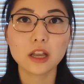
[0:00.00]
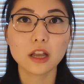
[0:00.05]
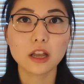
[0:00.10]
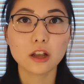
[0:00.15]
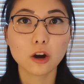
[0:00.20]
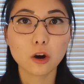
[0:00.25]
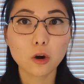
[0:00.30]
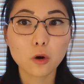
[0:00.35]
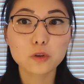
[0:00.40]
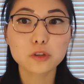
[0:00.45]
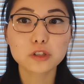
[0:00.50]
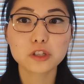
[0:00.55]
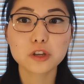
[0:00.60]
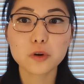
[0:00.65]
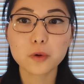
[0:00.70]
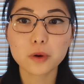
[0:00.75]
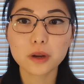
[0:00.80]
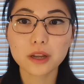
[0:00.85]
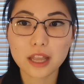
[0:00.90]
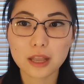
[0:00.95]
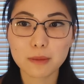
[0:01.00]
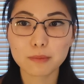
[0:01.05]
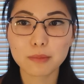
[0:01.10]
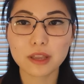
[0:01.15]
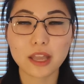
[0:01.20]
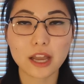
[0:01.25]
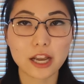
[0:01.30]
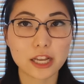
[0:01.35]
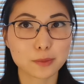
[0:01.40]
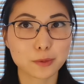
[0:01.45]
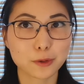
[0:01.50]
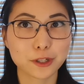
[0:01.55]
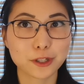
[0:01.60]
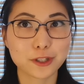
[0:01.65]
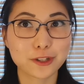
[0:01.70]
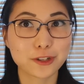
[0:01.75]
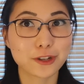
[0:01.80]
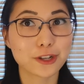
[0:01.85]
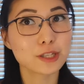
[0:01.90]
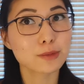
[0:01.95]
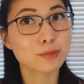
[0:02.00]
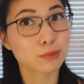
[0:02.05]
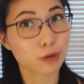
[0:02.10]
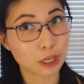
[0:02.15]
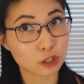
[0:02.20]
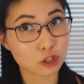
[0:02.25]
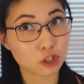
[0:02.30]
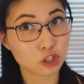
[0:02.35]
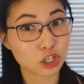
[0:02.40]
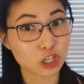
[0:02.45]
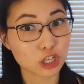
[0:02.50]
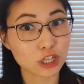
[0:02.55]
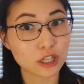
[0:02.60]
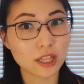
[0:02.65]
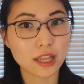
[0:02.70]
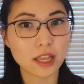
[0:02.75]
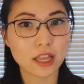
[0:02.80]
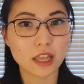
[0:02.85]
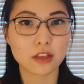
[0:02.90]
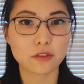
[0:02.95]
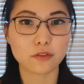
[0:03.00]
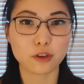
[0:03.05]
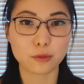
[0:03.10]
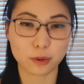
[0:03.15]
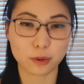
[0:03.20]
It also can be exported to a spreadsheet if you